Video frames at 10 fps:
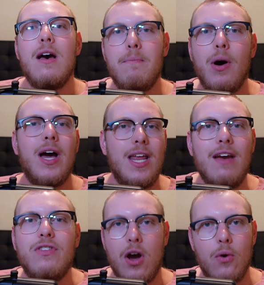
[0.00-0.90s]
But
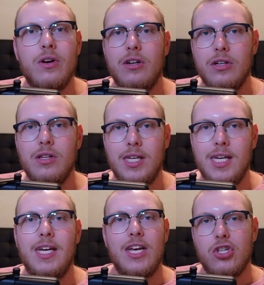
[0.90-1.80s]
if the owner in your
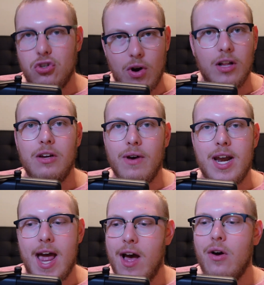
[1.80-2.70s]
league is struggling right
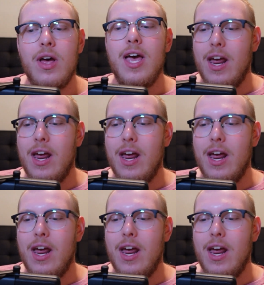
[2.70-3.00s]
now